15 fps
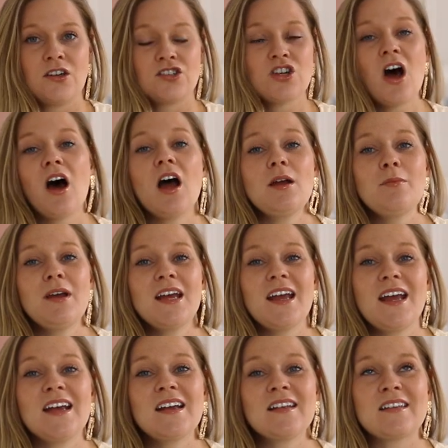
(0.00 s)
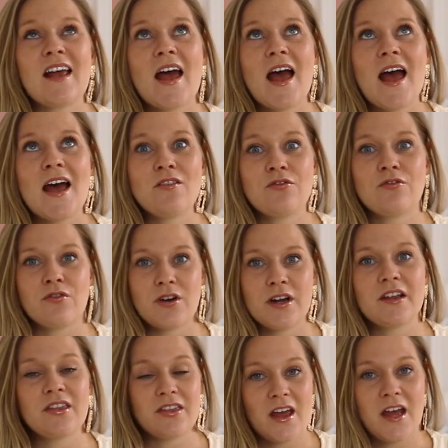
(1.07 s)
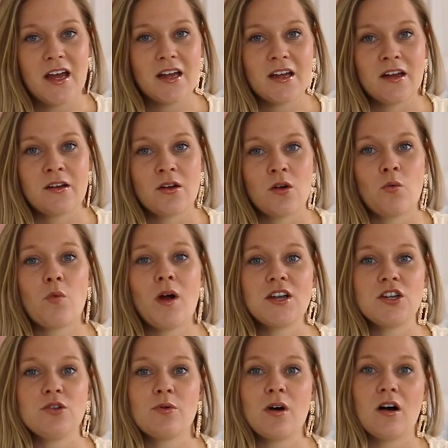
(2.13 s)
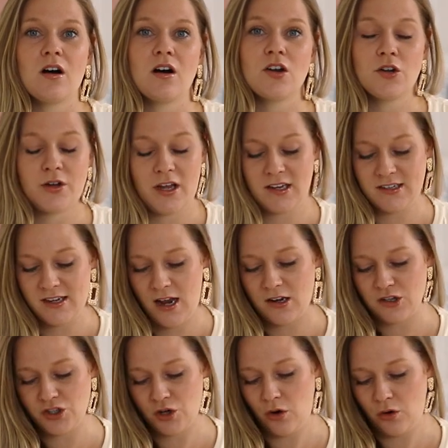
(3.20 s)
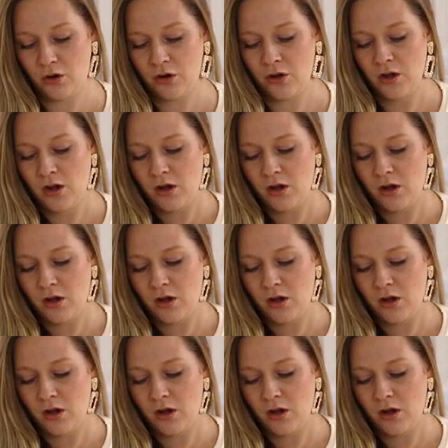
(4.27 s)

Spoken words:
Timing is everything when you are looking to get a dog.